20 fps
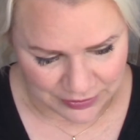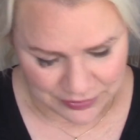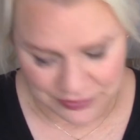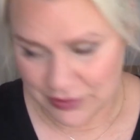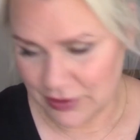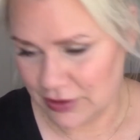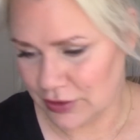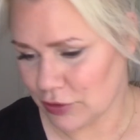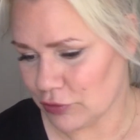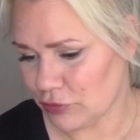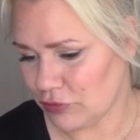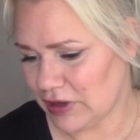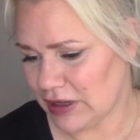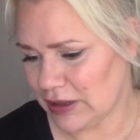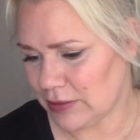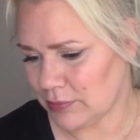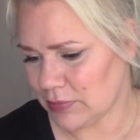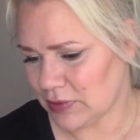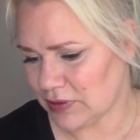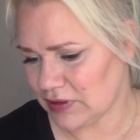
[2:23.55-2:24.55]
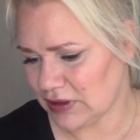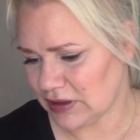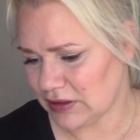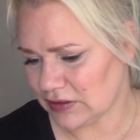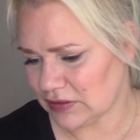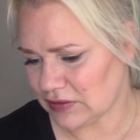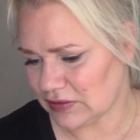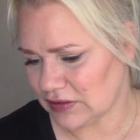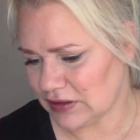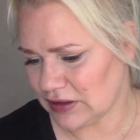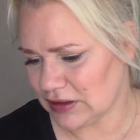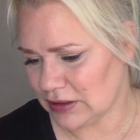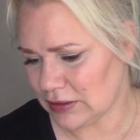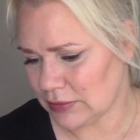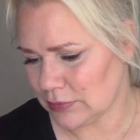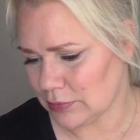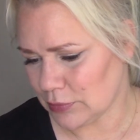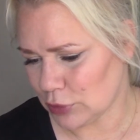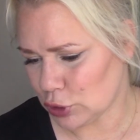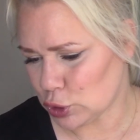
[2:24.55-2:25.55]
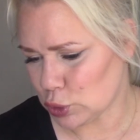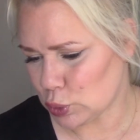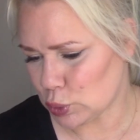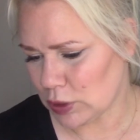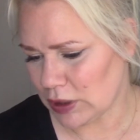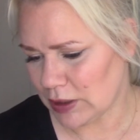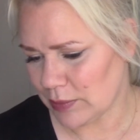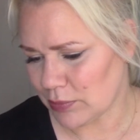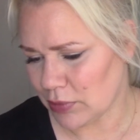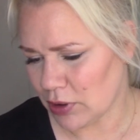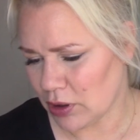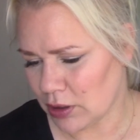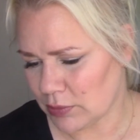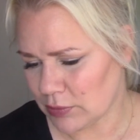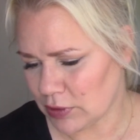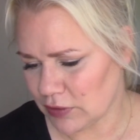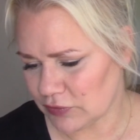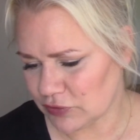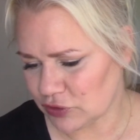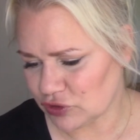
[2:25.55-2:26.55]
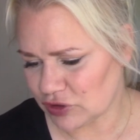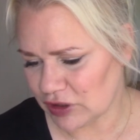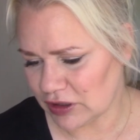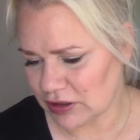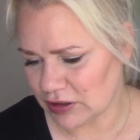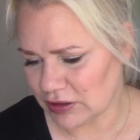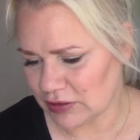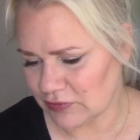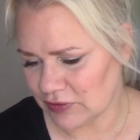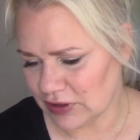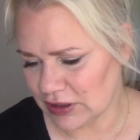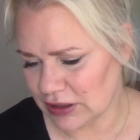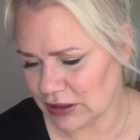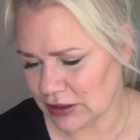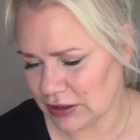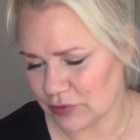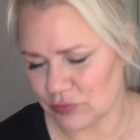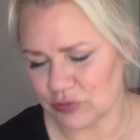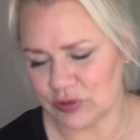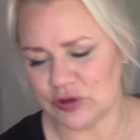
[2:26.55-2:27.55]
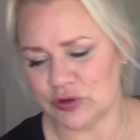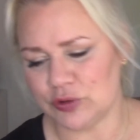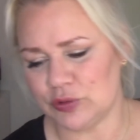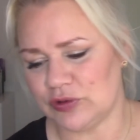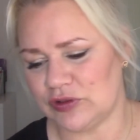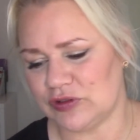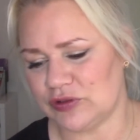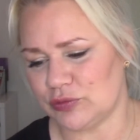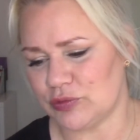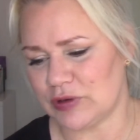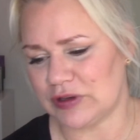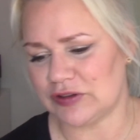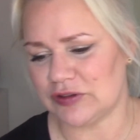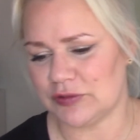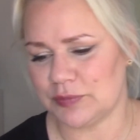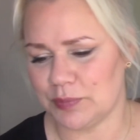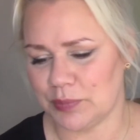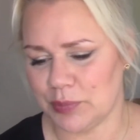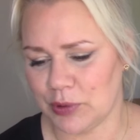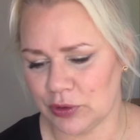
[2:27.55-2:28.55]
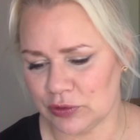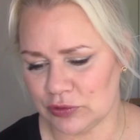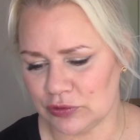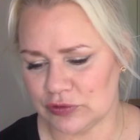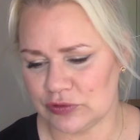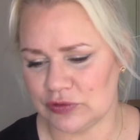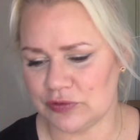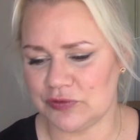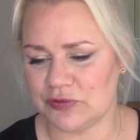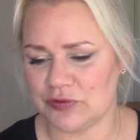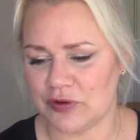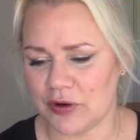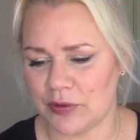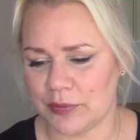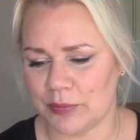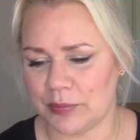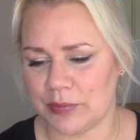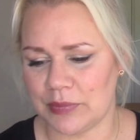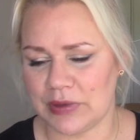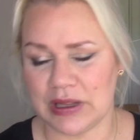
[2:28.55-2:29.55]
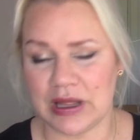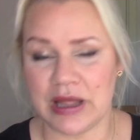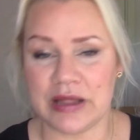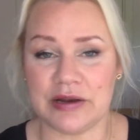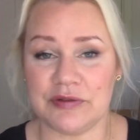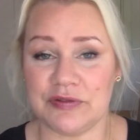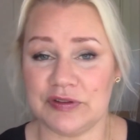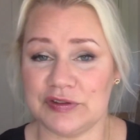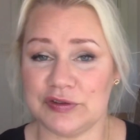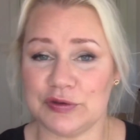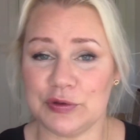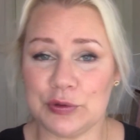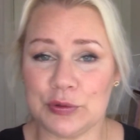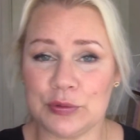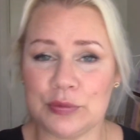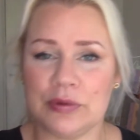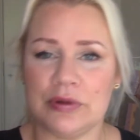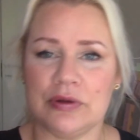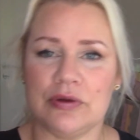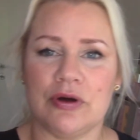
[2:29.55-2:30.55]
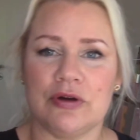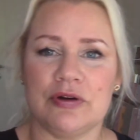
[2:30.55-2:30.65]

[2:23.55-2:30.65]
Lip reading: The cream, the Intime Cooling Balm After Shaving Reduces Red Spots from RFSU.